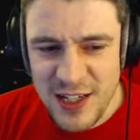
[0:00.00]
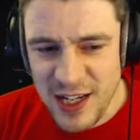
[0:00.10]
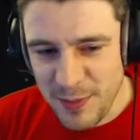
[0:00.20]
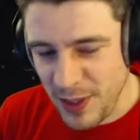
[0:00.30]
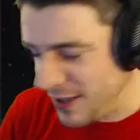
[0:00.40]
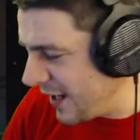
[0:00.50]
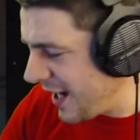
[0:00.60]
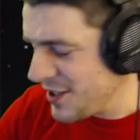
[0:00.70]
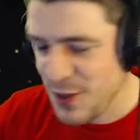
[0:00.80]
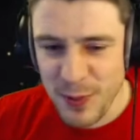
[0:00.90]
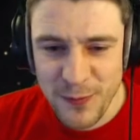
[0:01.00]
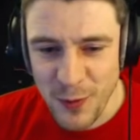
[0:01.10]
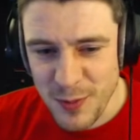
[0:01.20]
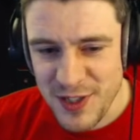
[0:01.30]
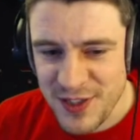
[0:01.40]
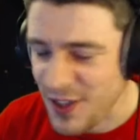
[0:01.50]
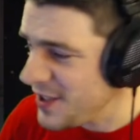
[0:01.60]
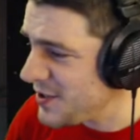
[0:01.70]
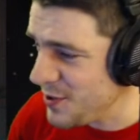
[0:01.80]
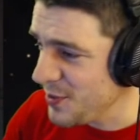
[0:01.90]
enhanced performance
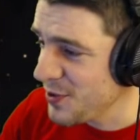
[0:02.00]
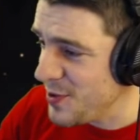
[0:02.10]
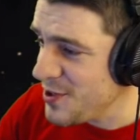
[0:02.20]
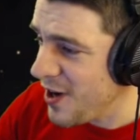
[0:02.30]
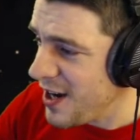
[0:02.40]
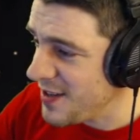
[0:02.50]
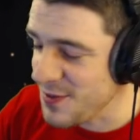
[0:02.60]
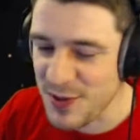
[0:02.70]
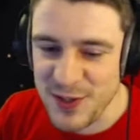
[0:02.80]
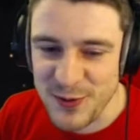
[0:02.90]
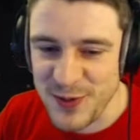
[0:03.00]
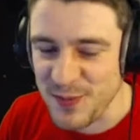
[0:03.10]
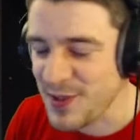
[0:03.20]
size 2 and 3 drives, which is awesome.